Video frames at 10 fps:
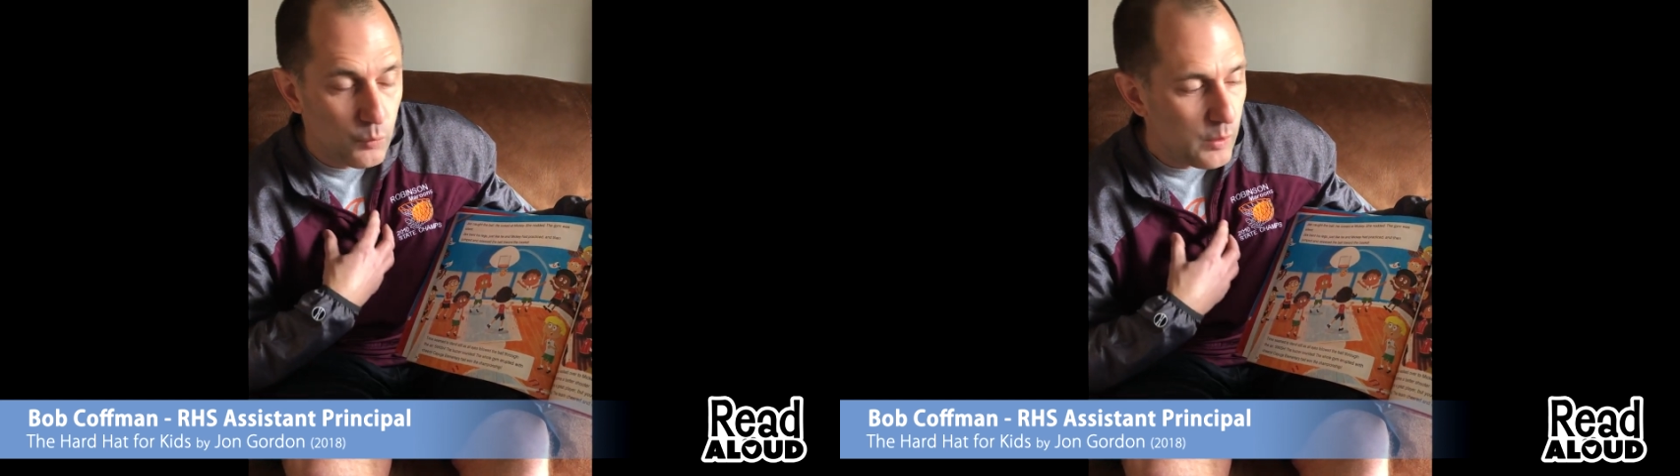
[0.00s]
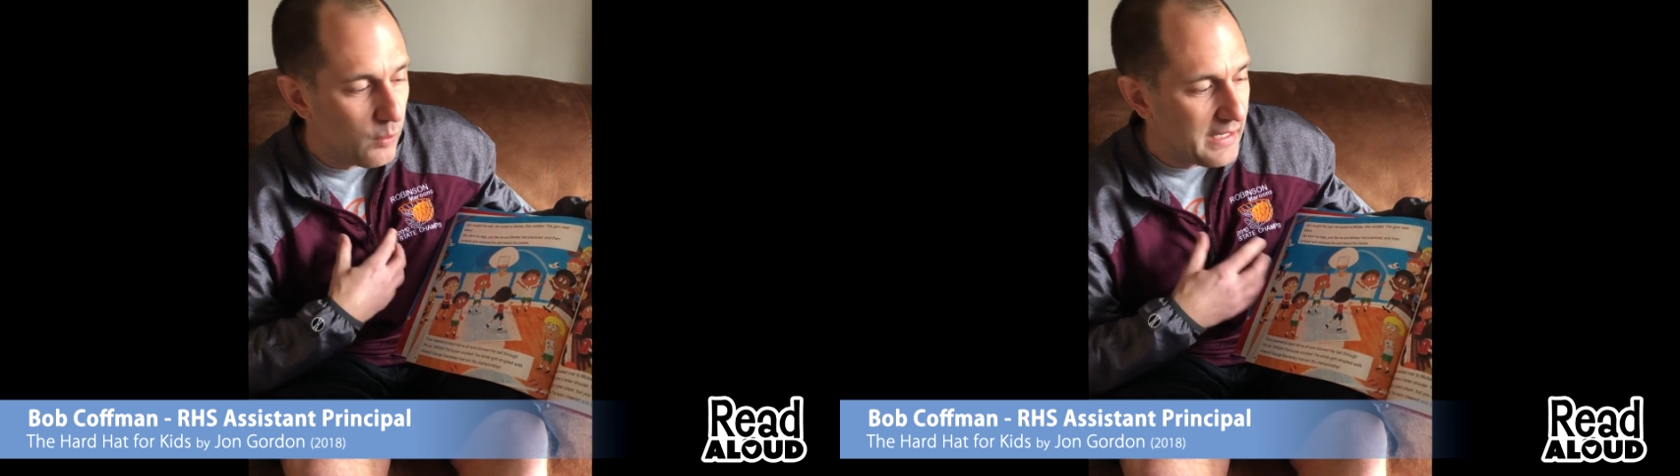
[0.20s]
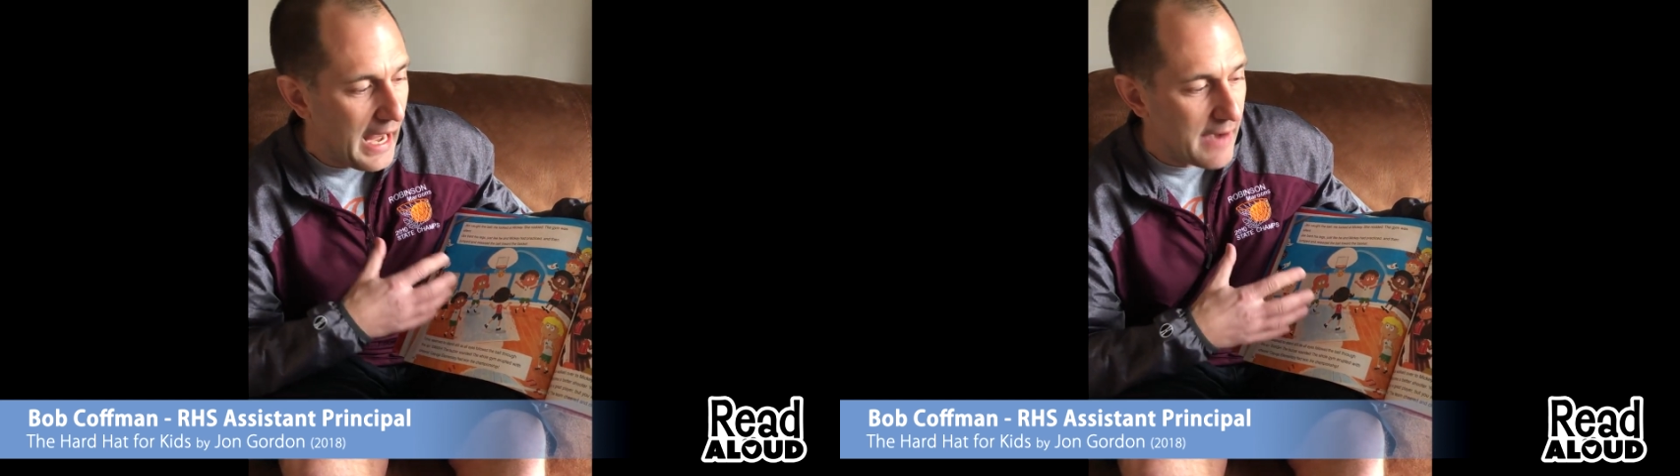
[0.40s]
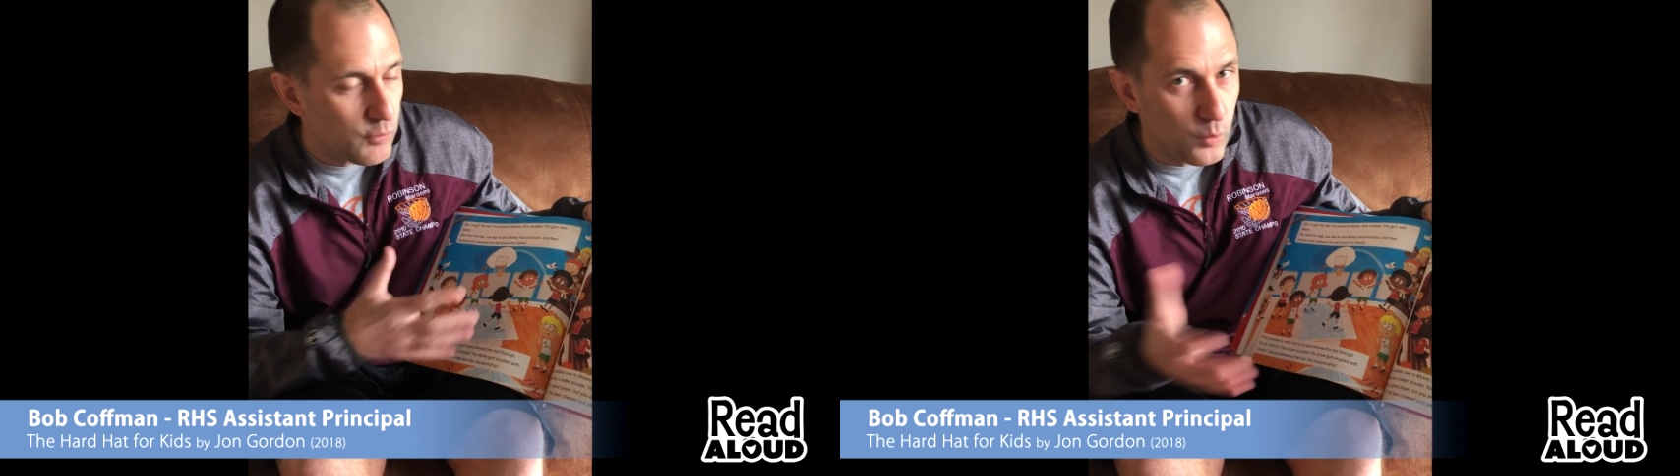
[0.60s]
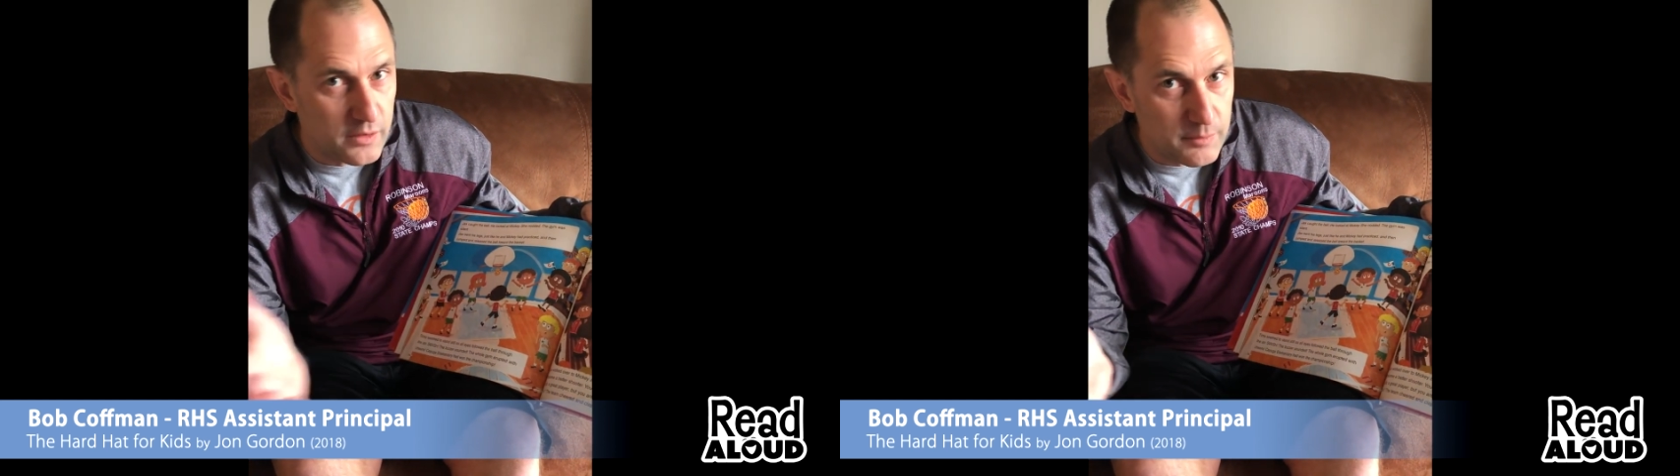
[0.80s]
We want
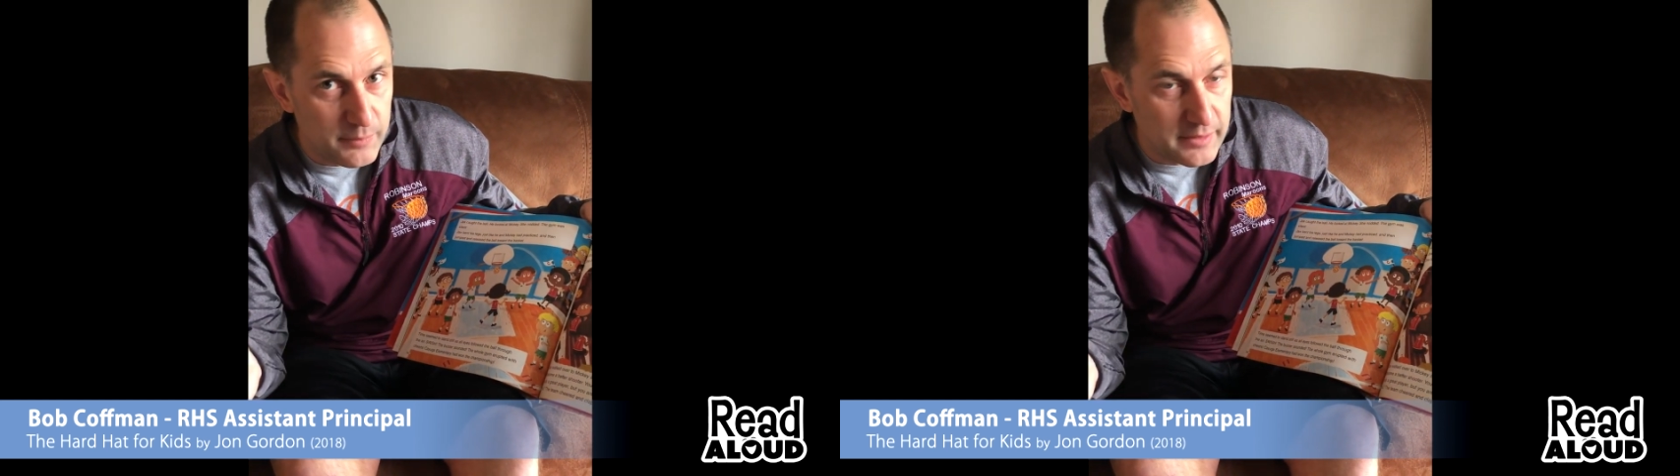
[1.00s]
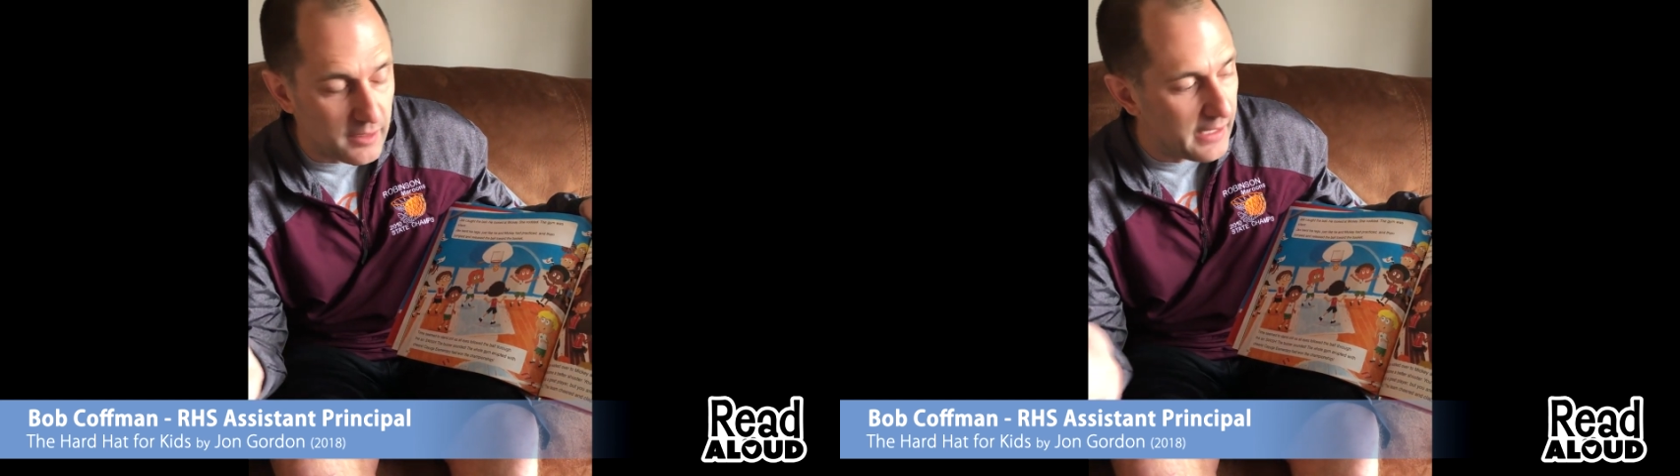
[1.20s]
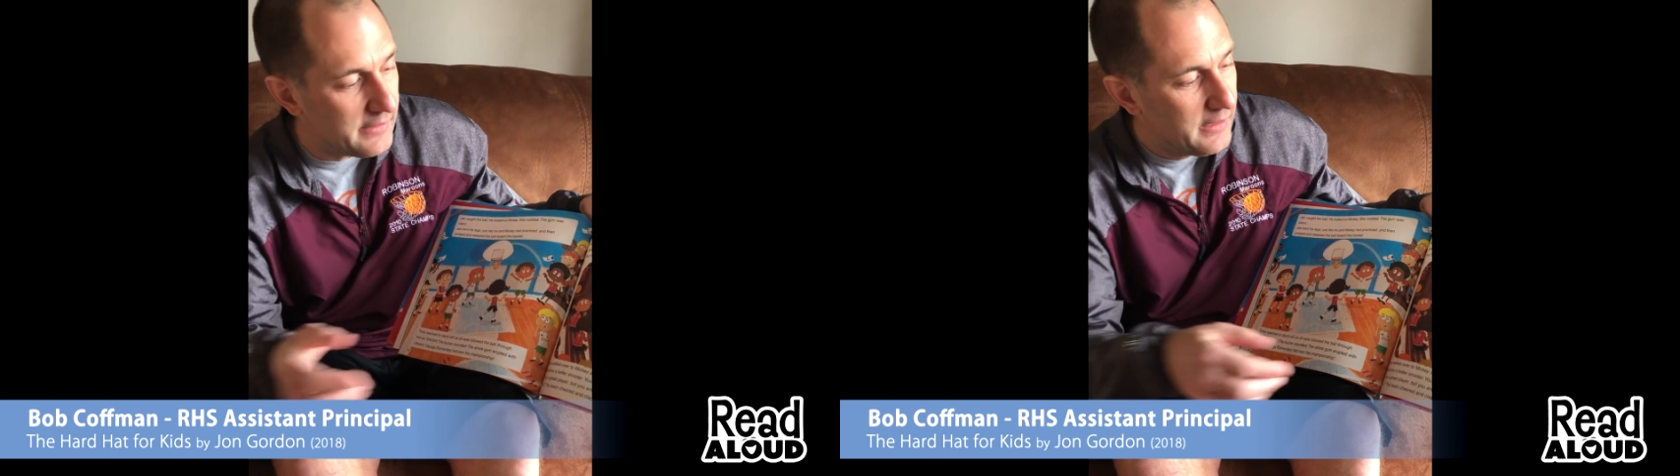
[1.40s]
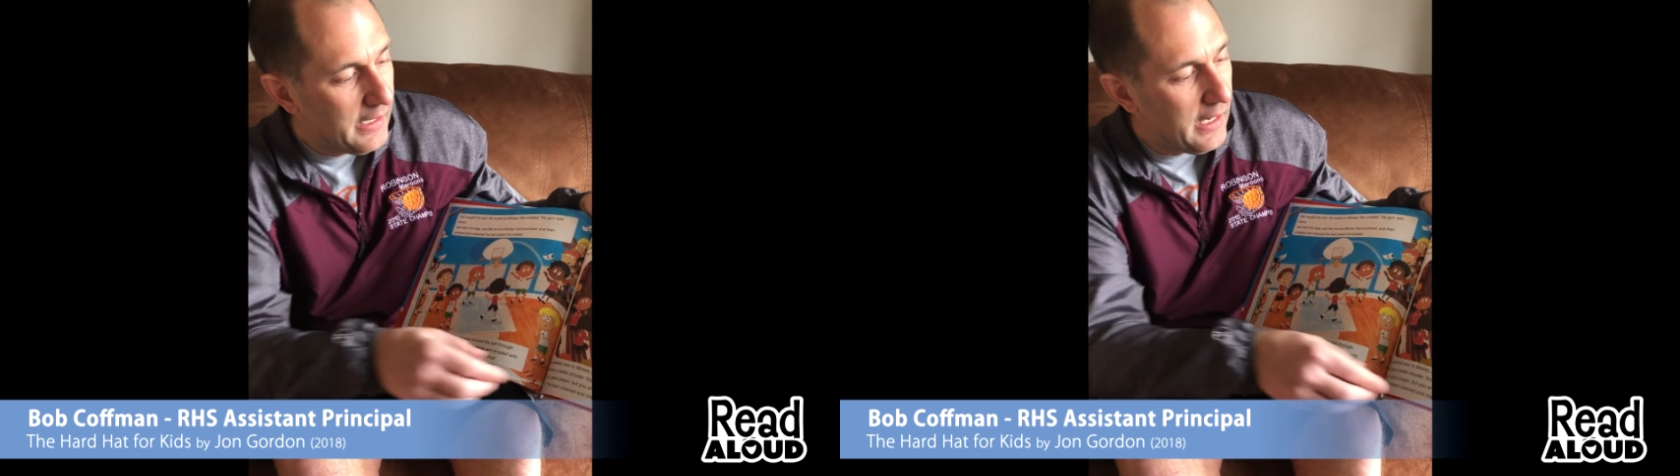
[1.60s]
everyone to be great